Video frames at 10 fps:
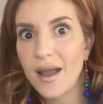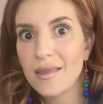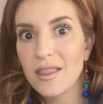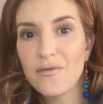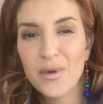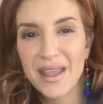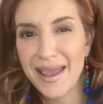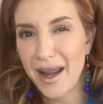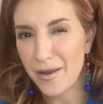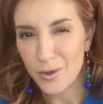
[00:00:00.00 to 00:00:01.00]
love when they get
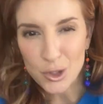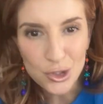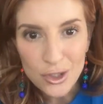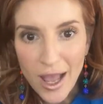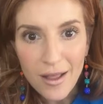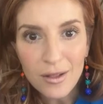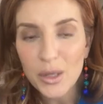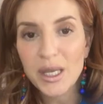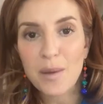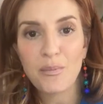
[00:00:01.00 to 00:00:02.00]
out of their shell
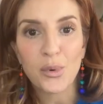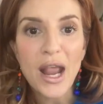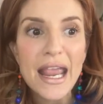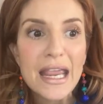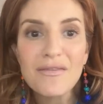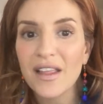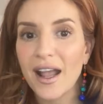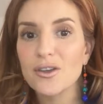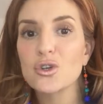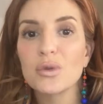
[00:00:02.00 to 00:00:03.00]
and get brave. Like
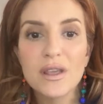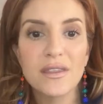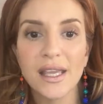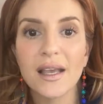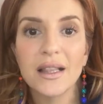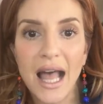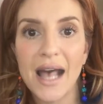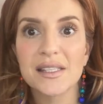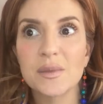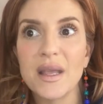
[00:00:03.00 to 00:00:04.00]
I truly think
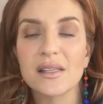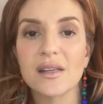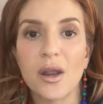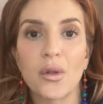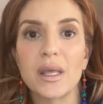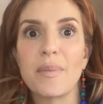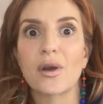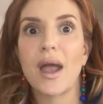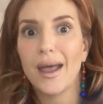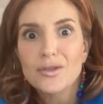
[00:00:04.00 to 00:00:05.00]
class makes not only better
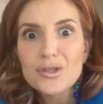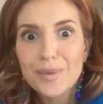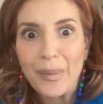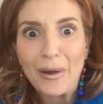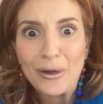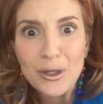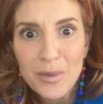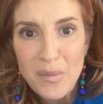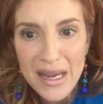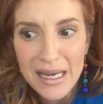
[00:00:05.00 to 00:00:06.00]
actors, but better
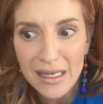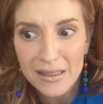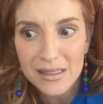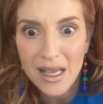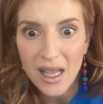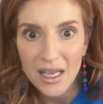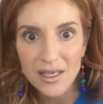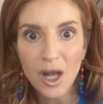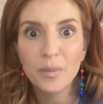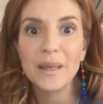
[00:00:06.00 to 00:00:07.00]
human beings.
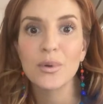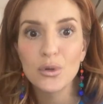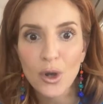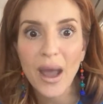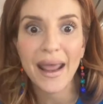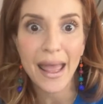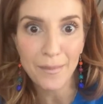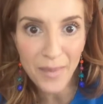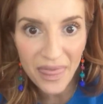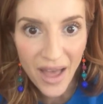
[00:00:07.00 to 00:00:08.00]
Young people who know how to
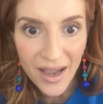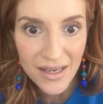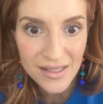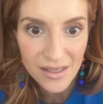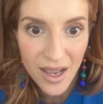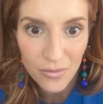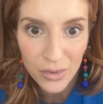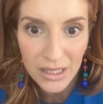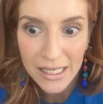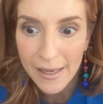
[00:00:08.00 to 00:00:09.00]
empathize and
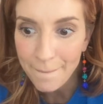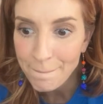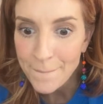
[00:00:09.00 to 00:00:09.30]
really